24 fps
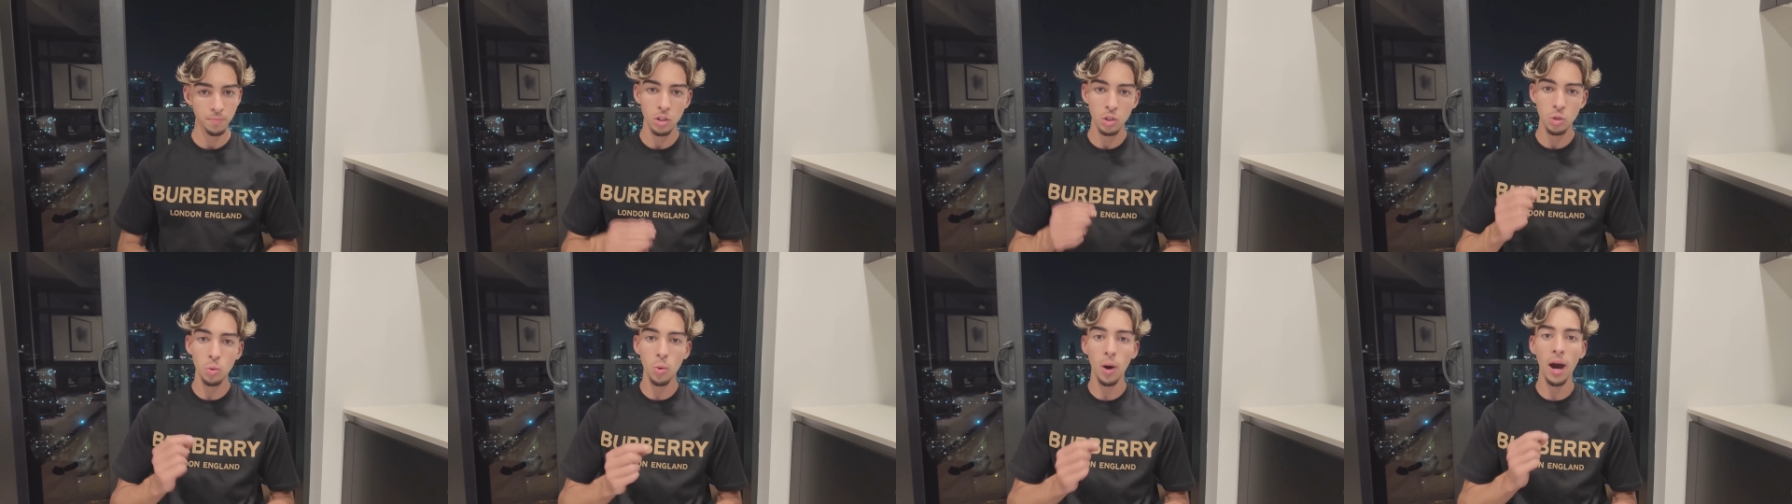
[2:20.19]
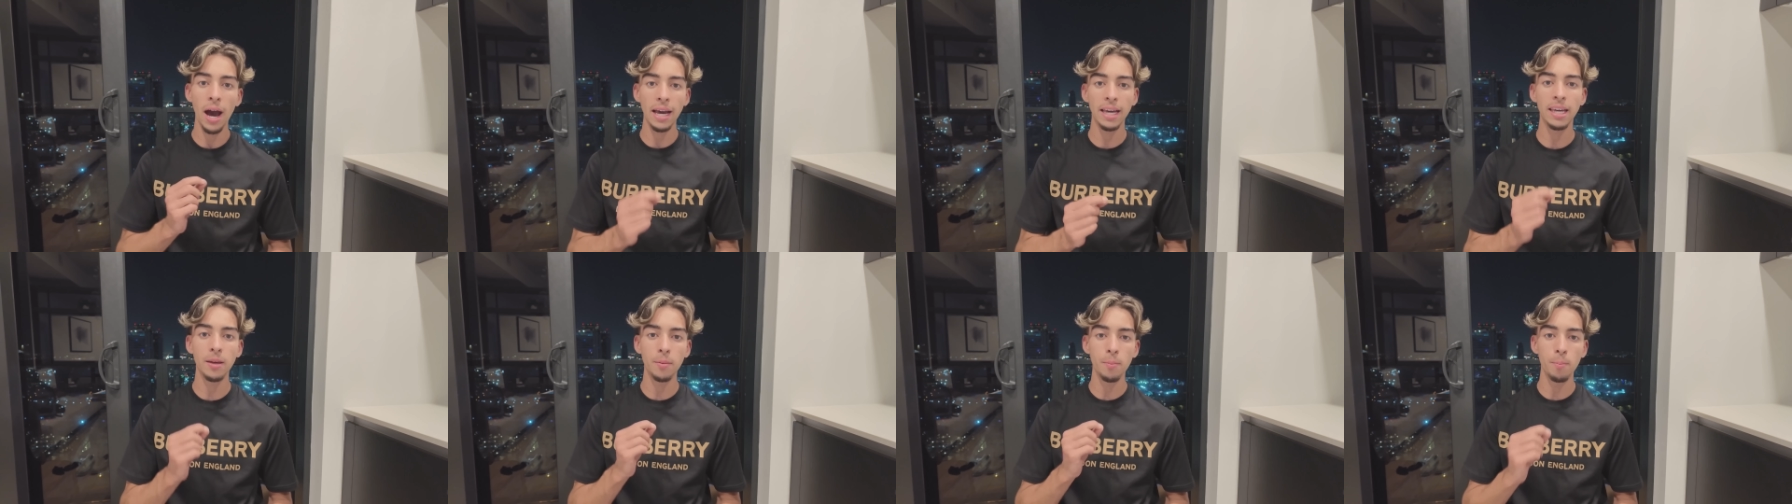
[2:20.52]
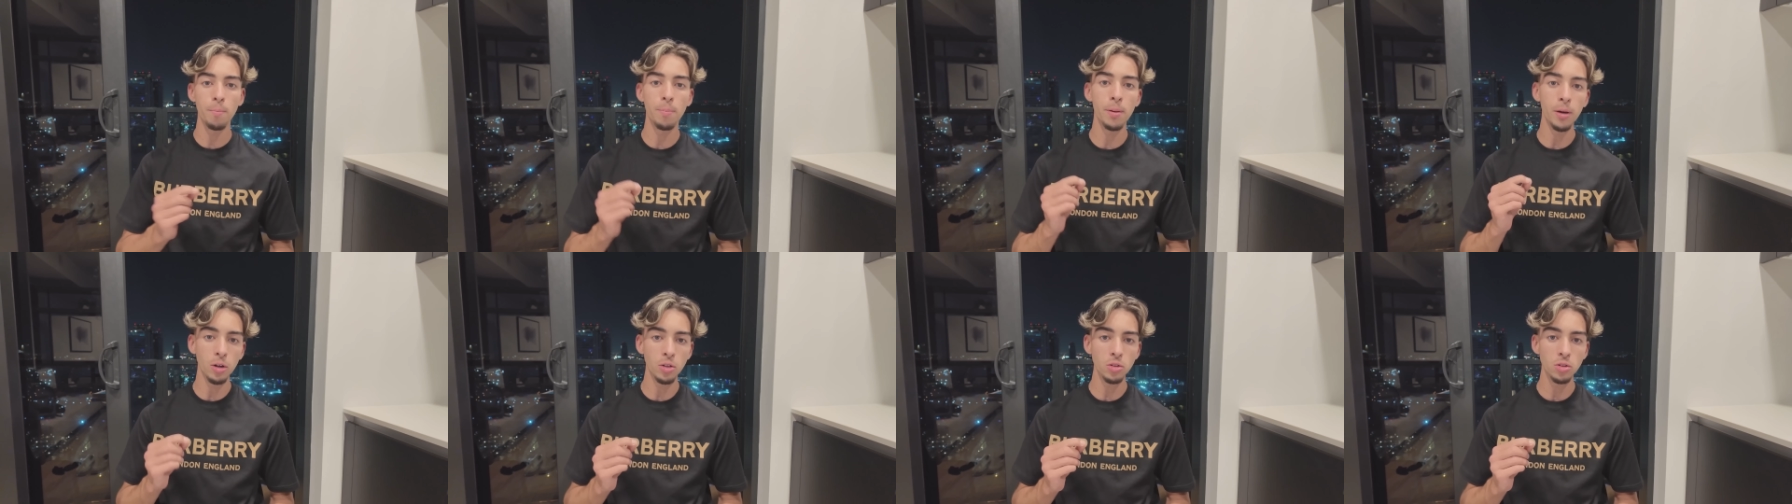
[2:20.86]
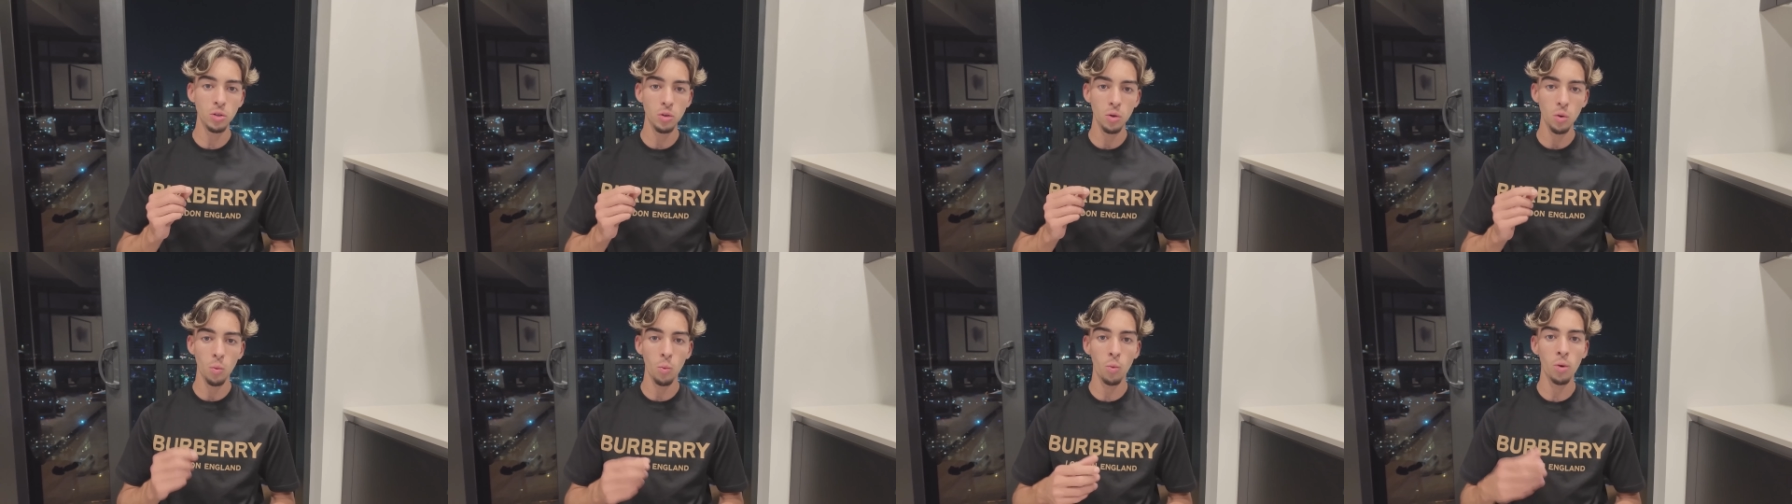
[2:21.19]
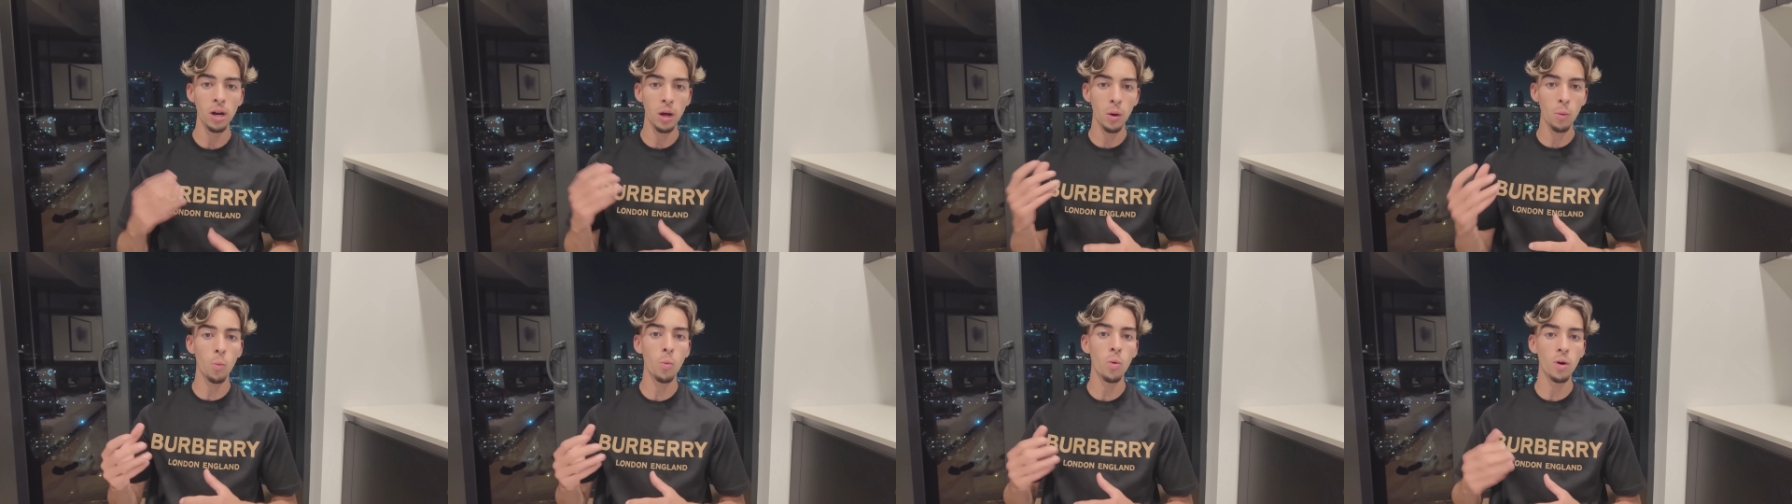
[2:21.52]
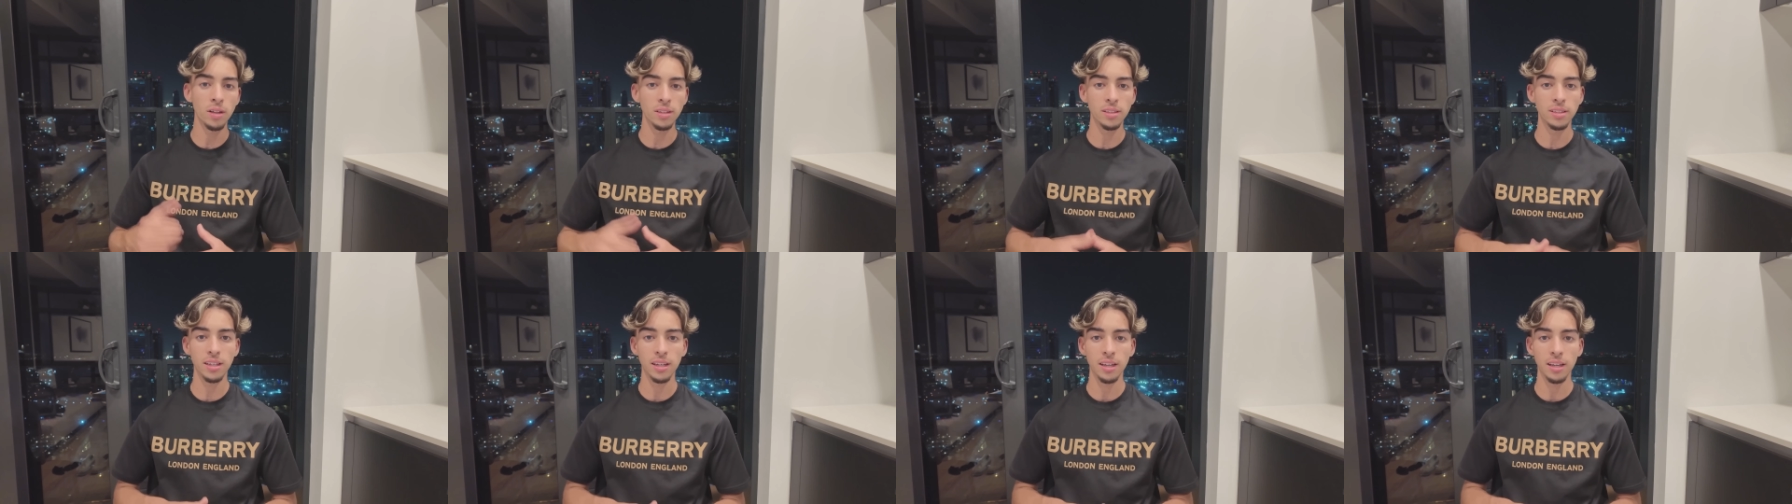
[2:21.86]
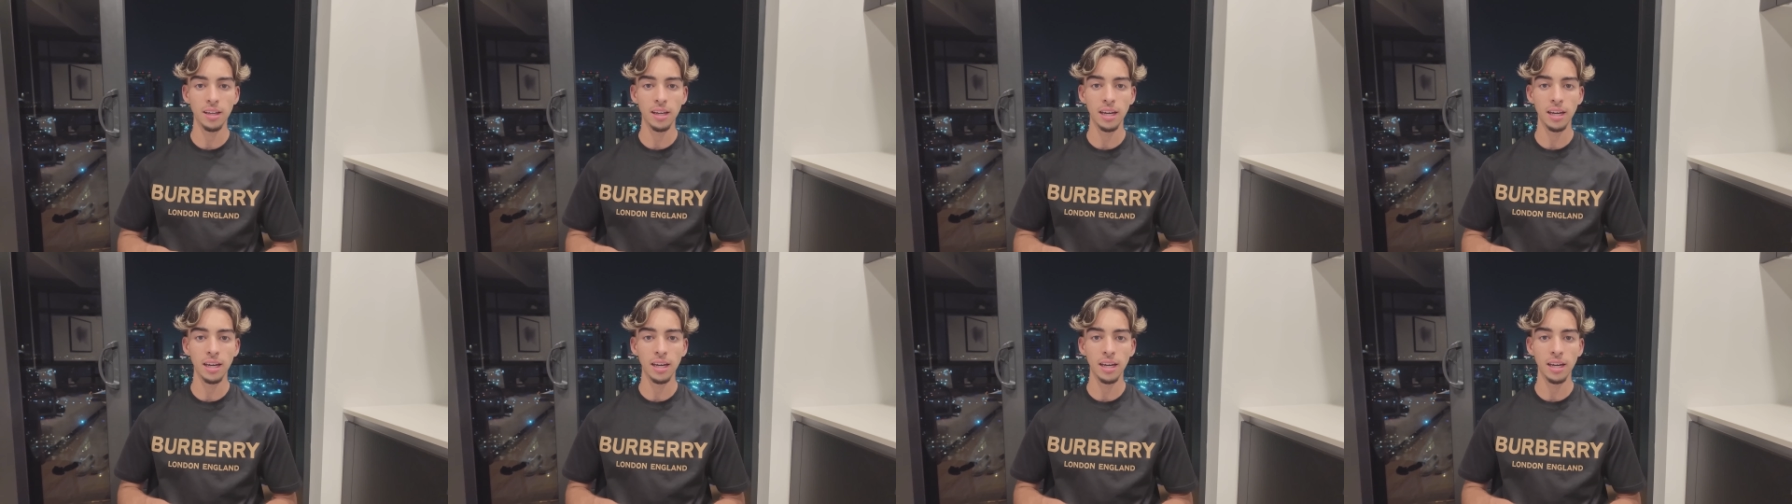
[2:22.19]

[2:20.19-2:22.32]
to I can build what I want